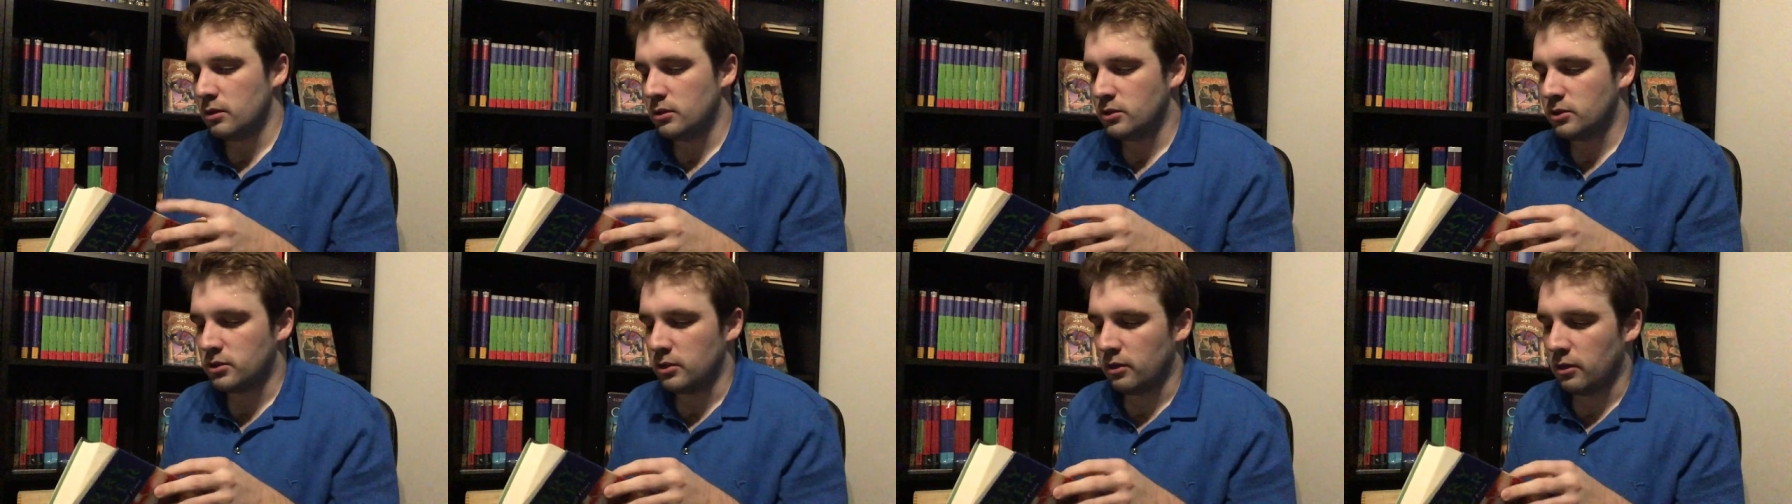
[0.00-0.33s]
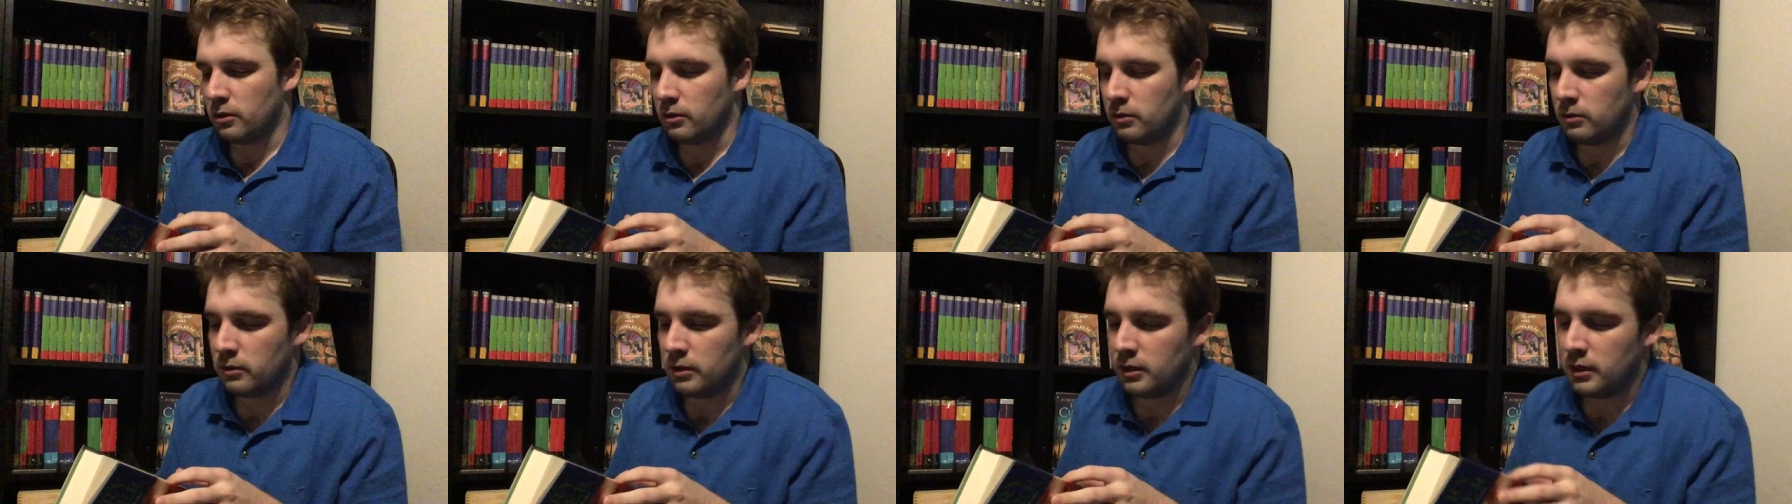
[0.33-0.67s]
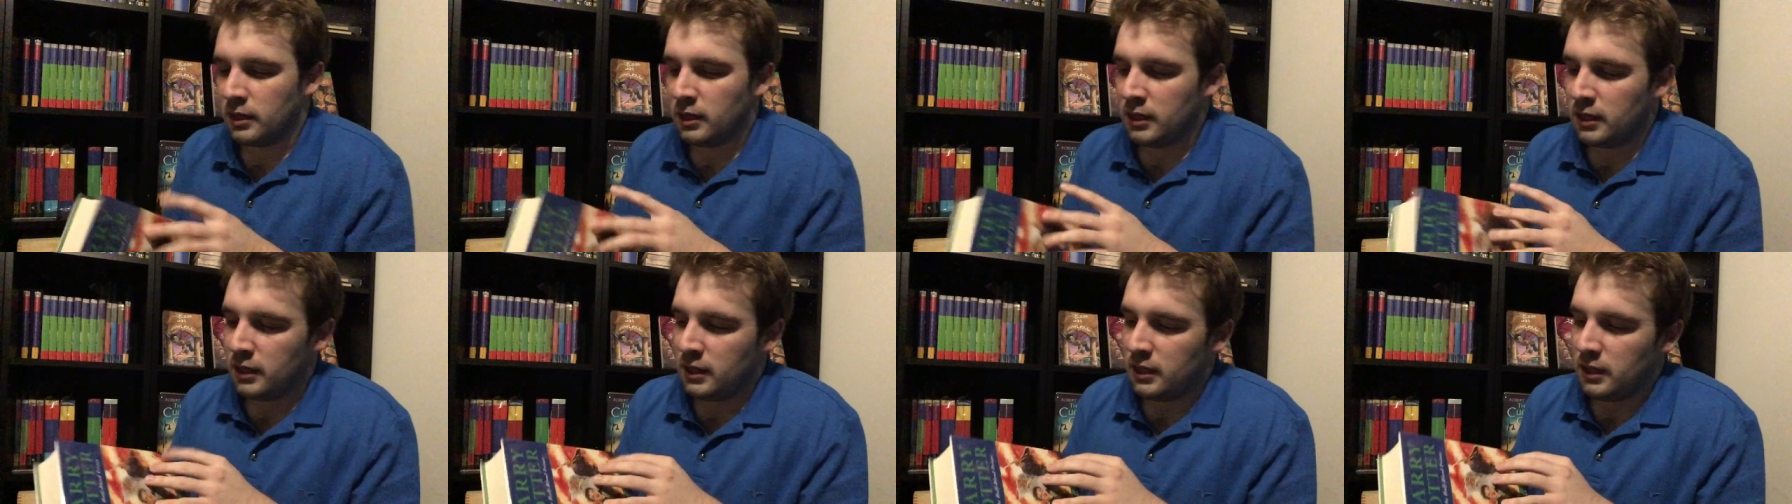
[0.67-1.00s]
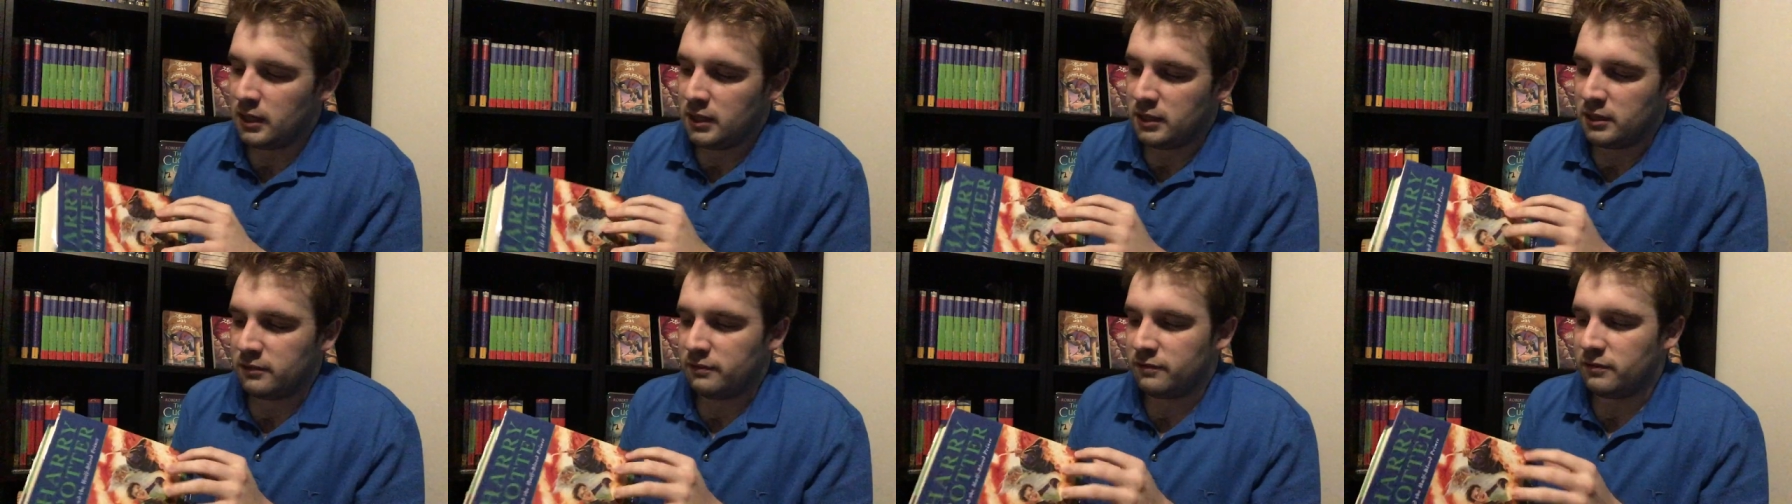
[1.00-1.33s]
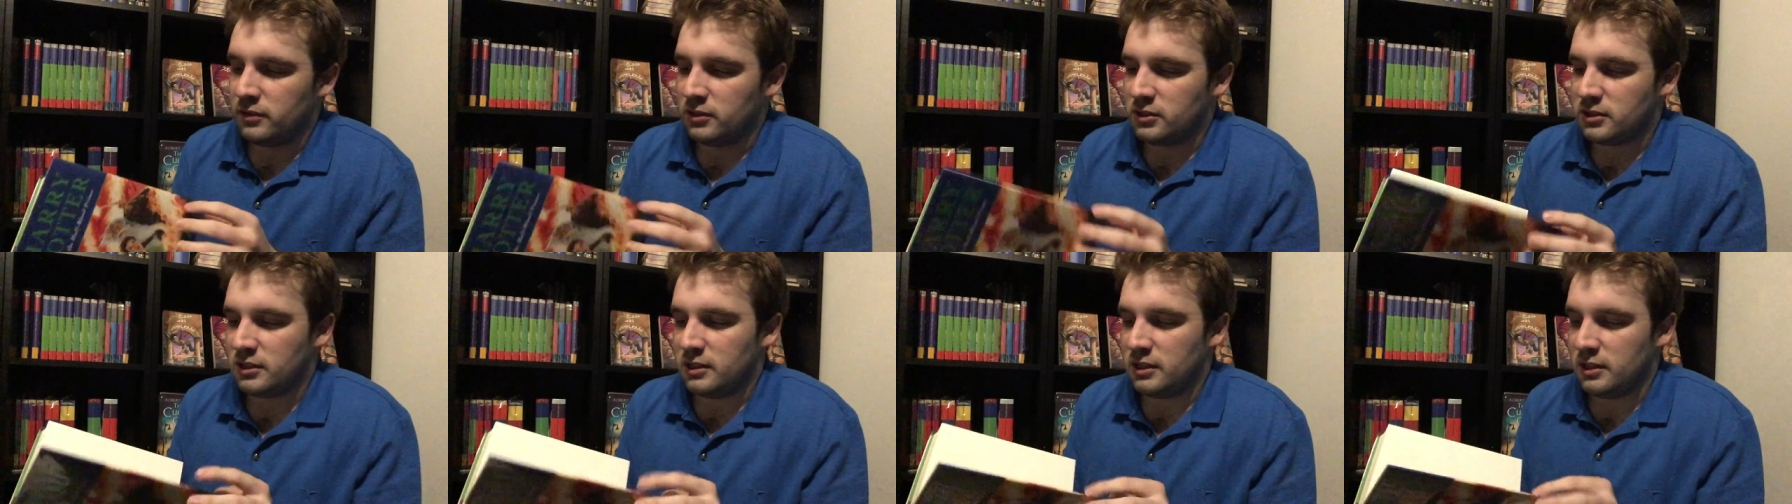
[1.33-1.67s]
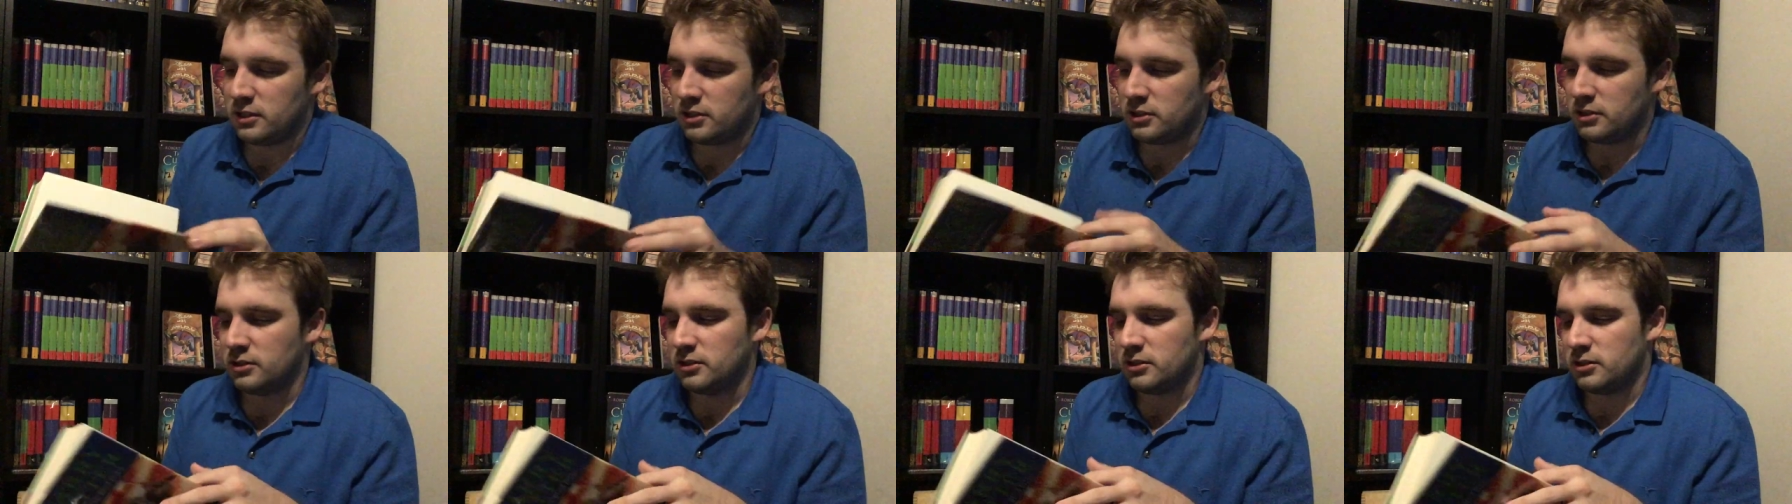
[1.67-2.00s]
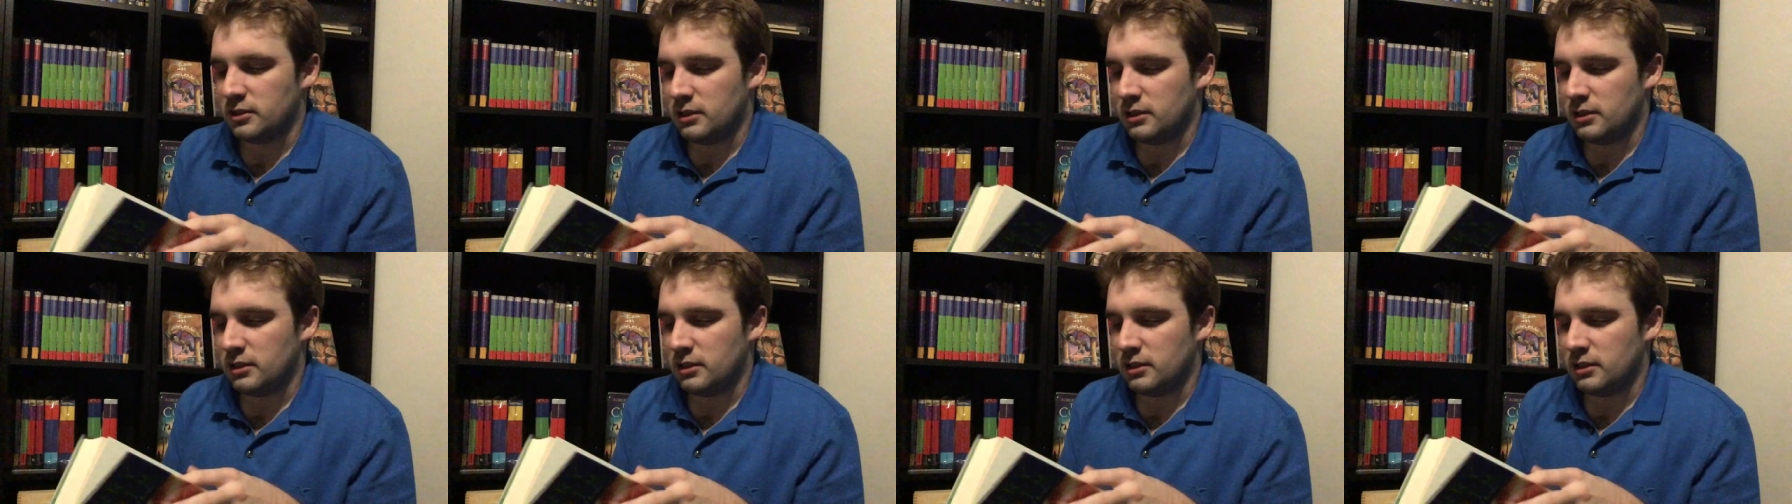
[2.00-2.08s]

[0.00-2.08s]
So in the first edition,